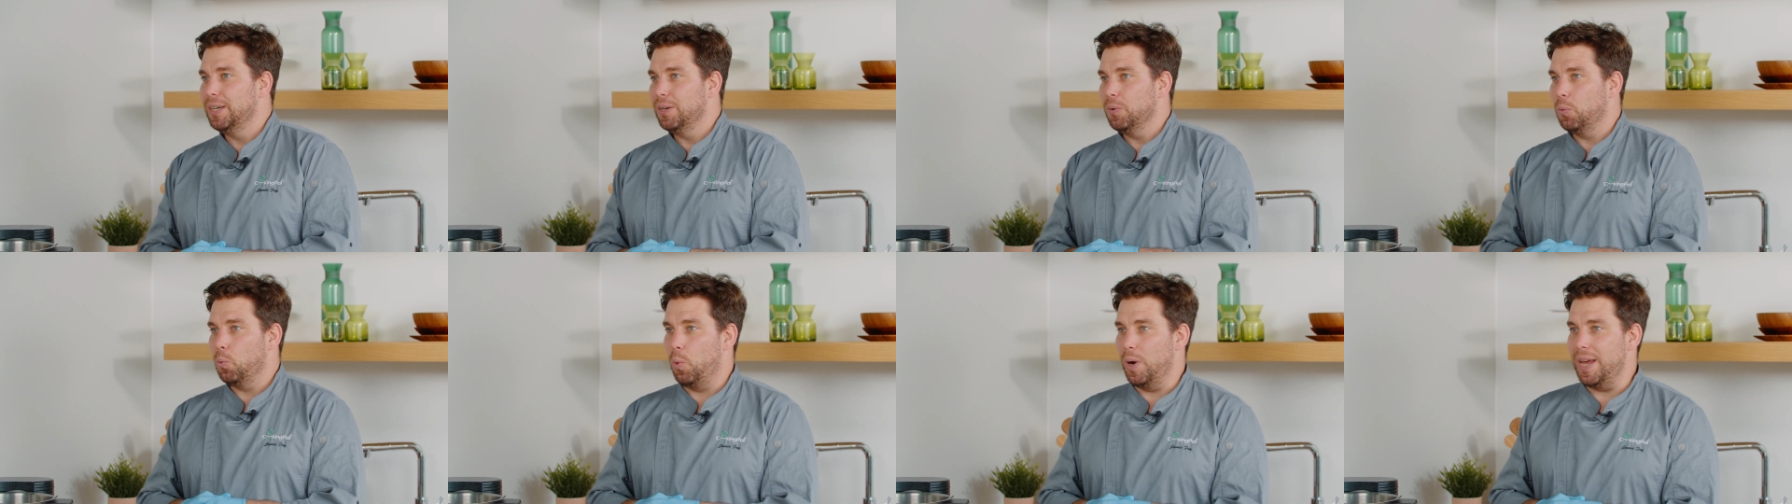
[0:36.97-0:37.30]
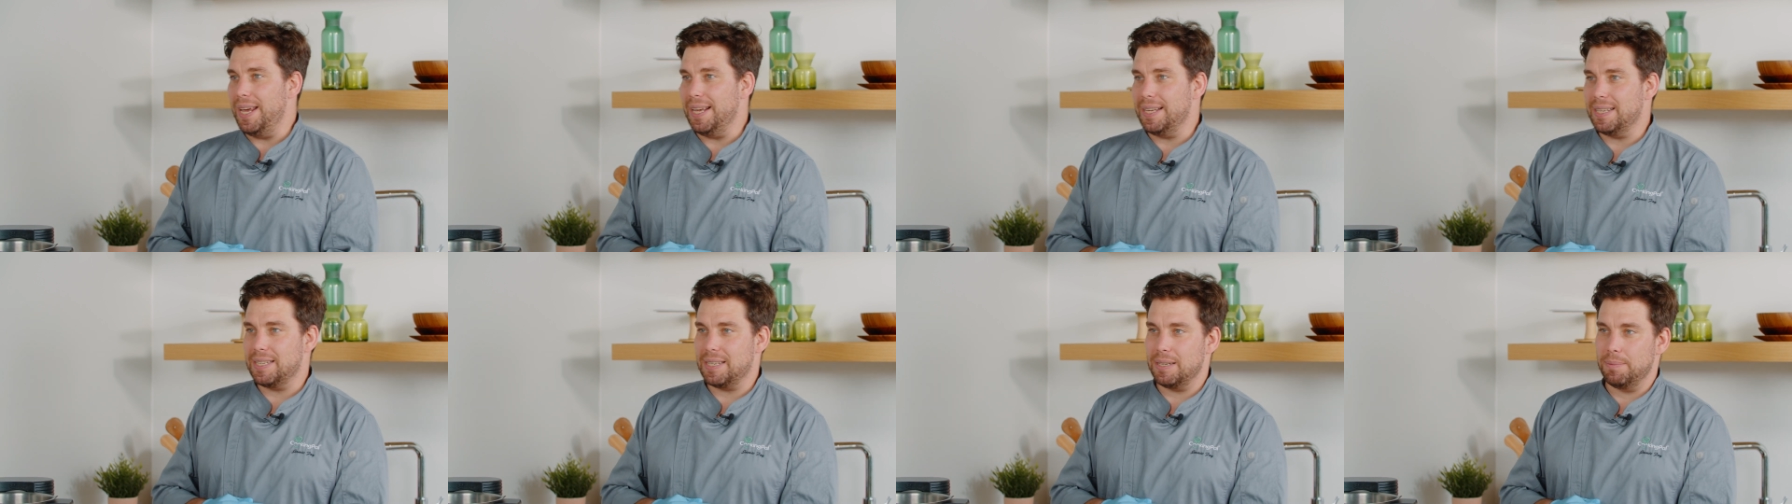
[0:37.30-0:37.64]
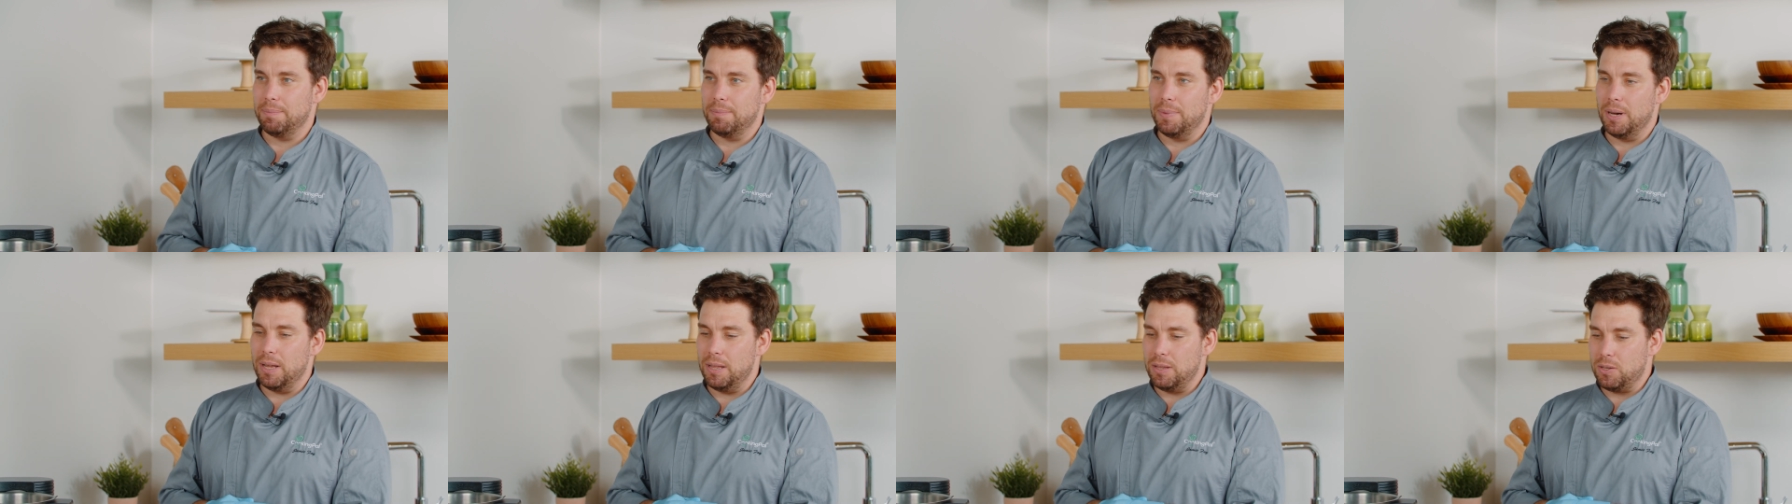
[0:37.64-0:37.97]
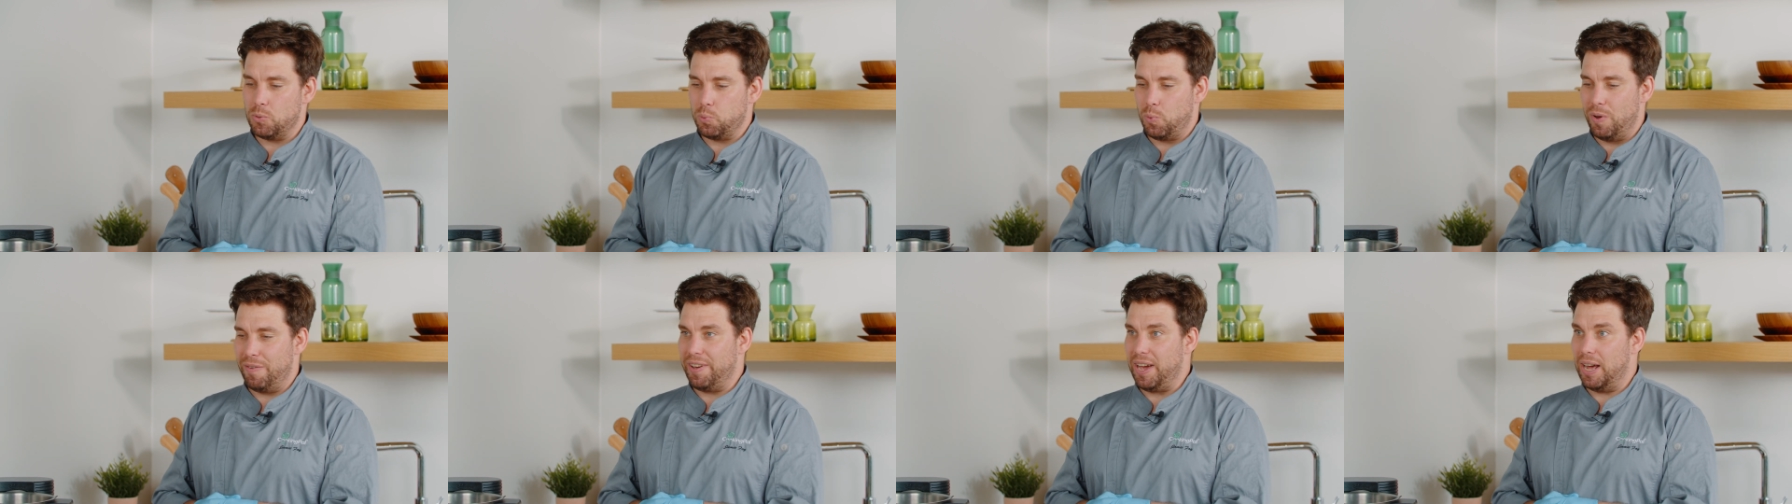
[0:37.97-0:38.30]
weeks and months
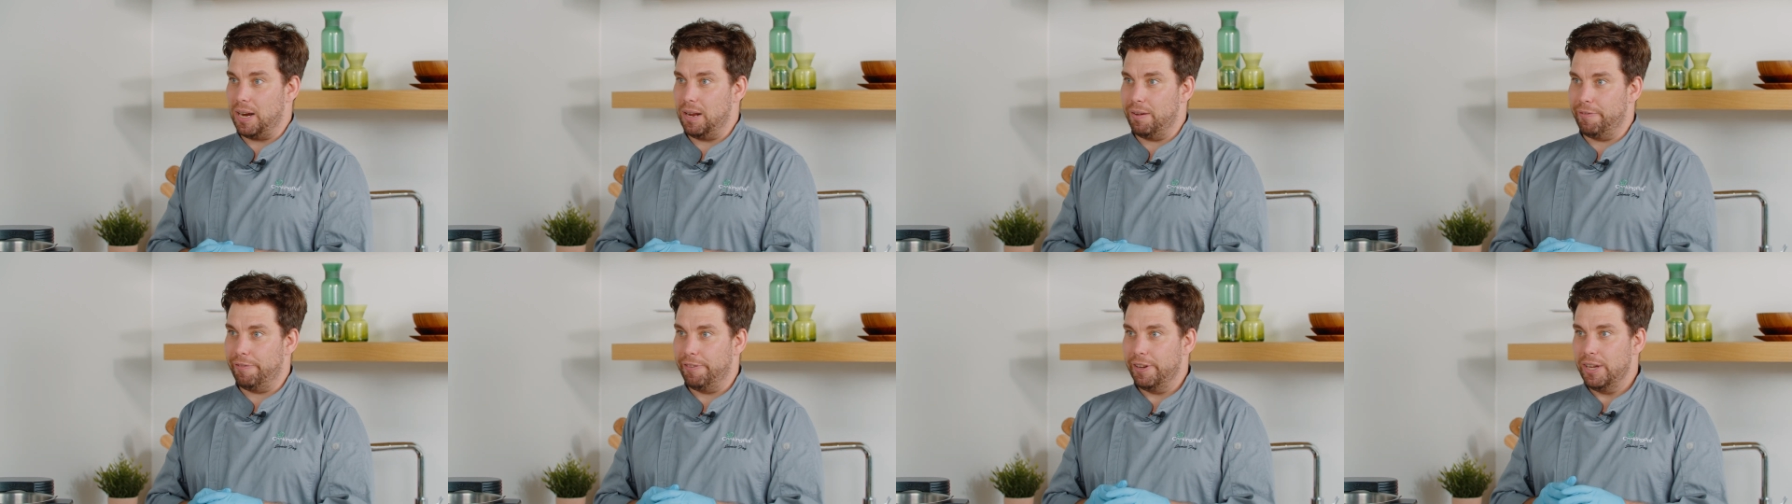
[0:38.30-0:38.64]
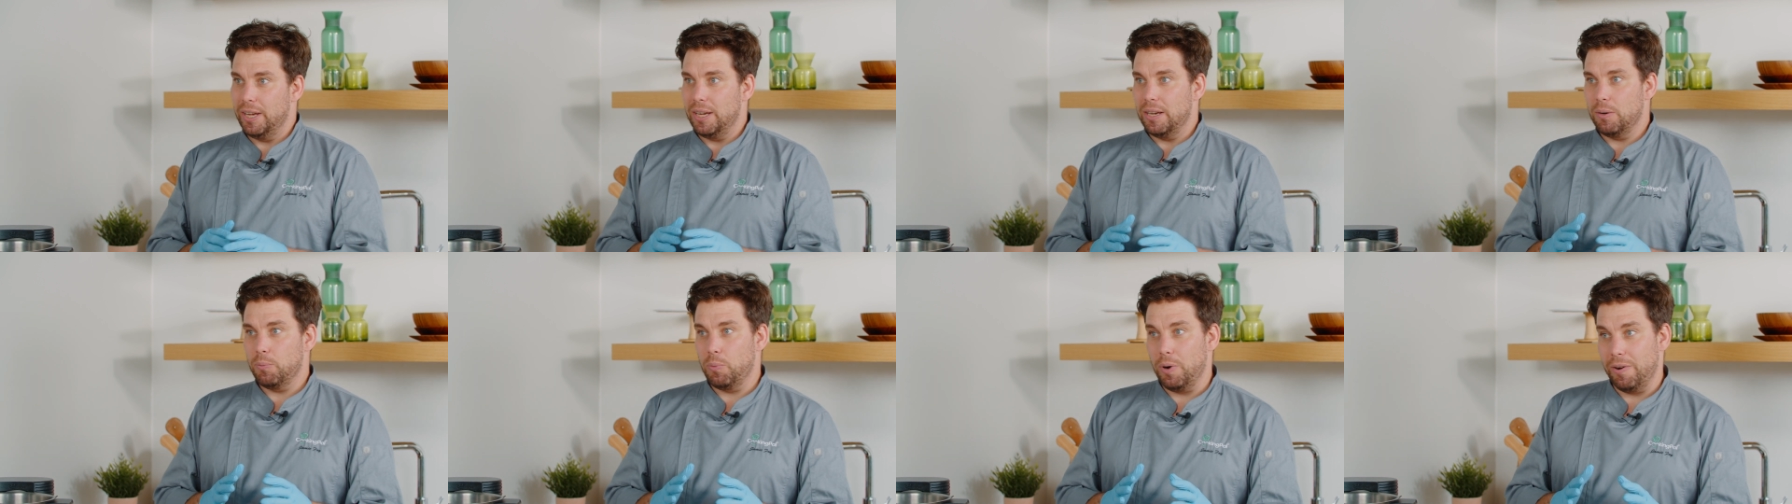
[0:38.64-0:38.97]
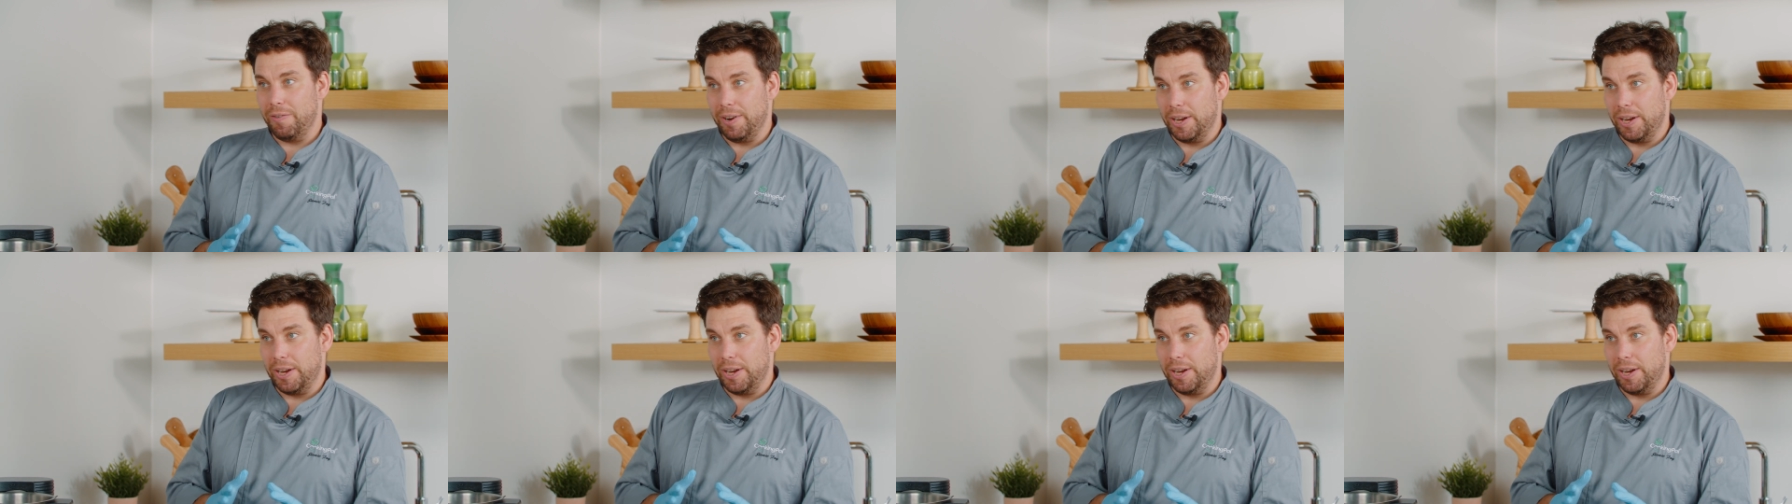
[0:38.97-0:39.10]
we're